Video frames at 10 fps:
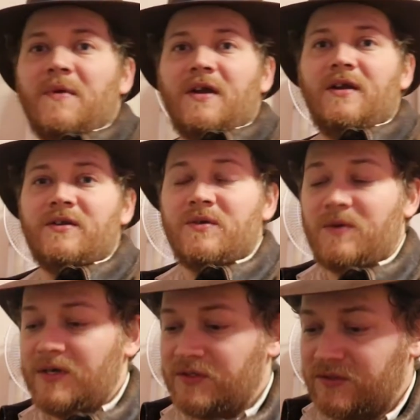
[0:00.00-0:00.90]
were gonna do
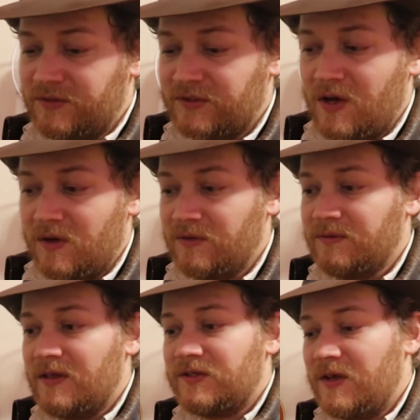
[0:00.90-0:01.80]
Crystal
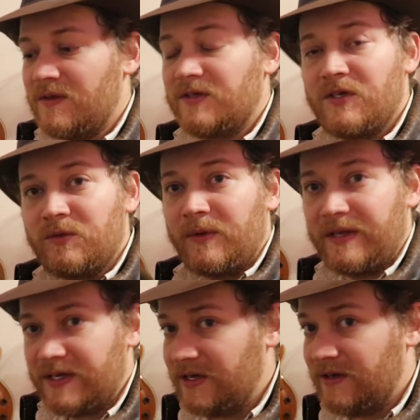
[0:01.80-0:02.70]
Skull, so this is
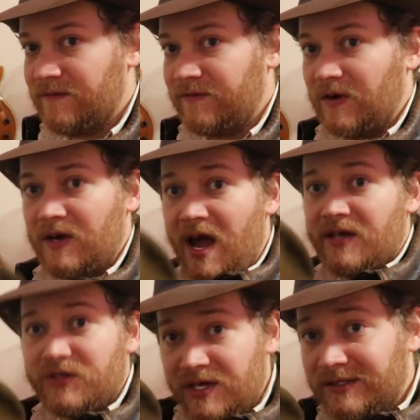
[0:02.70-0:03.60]
really good for
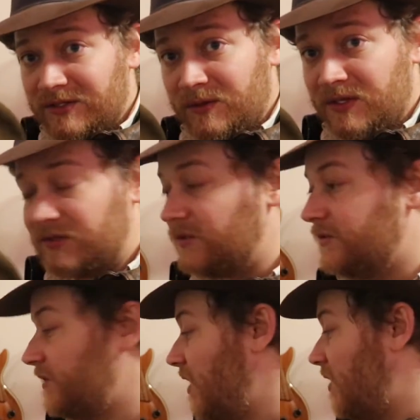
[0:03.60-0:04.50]
not just Crystal
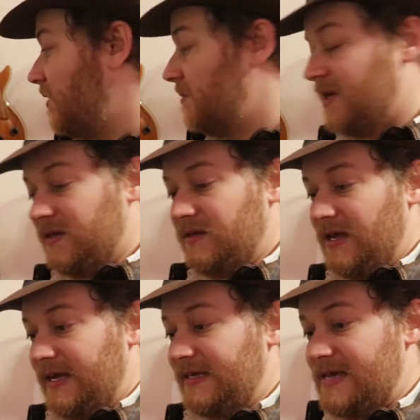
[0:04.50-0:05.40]
Skull, but
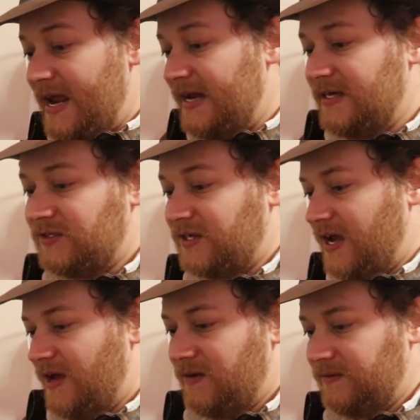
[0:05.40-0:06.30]
like any
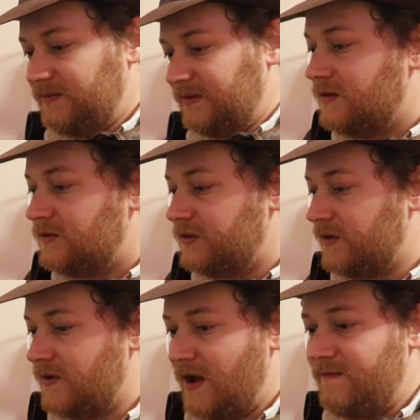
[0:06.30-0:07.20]
style.
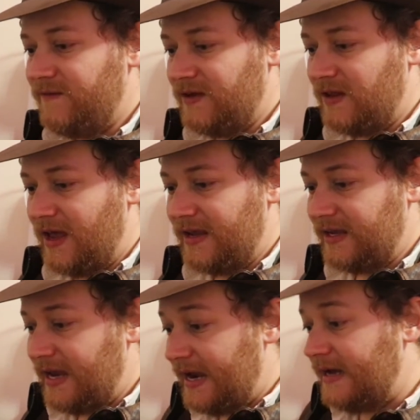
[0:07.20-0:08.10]
So I feel like
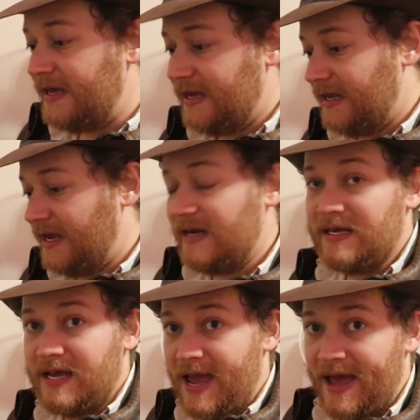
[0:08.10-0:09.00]
any
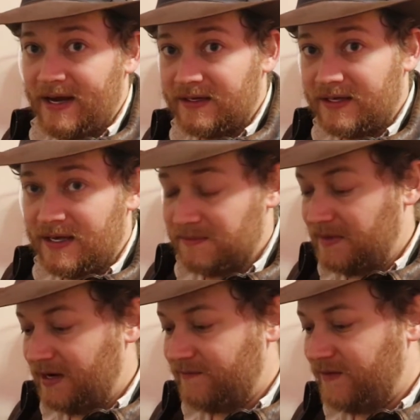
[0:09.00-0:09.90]
Indy hat can
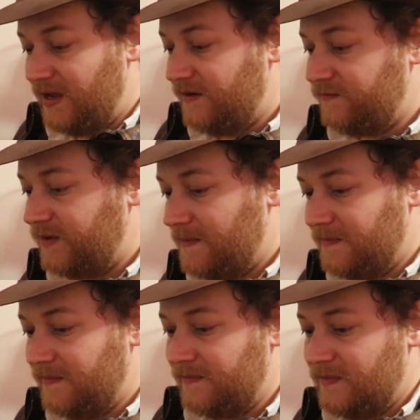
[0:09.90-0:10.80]
benefit
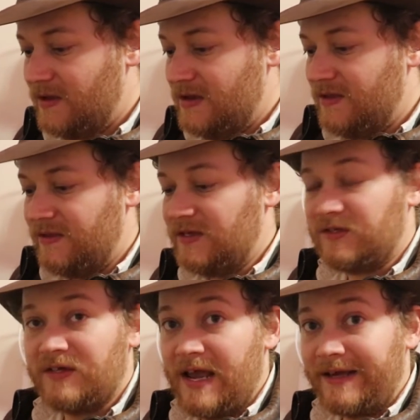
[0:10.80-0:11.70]
from
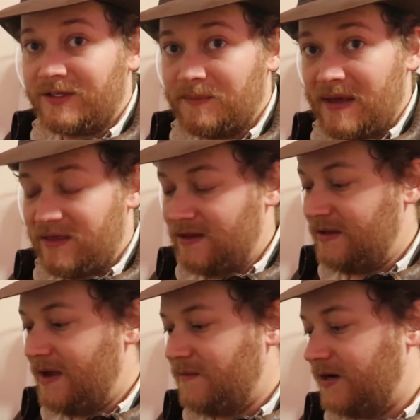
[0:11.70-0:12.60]
this next method
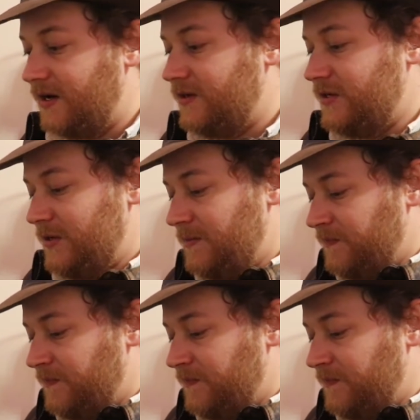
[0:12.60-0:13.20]
that we're gonna do.